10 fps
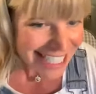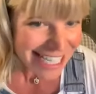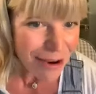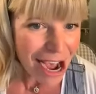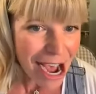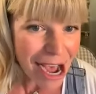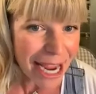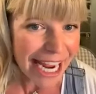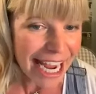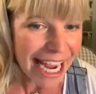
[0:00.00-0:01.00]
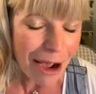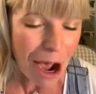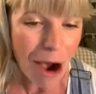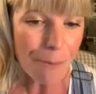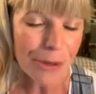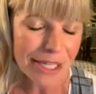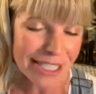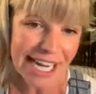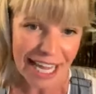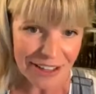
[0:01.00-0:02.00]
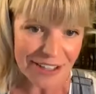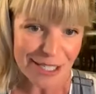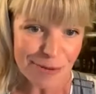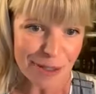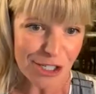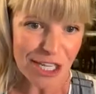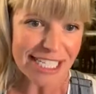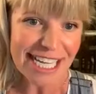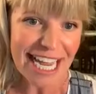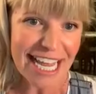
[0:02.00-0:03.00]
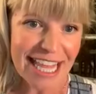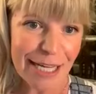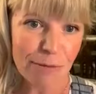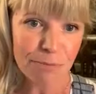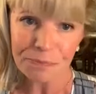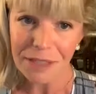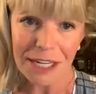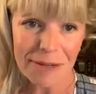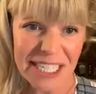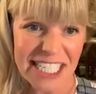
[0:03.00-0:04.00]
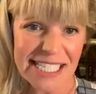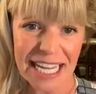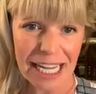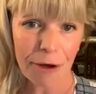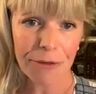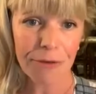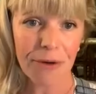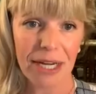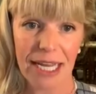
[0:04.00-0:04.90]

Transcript: So I put together this wish list, and then we just sit and go through it,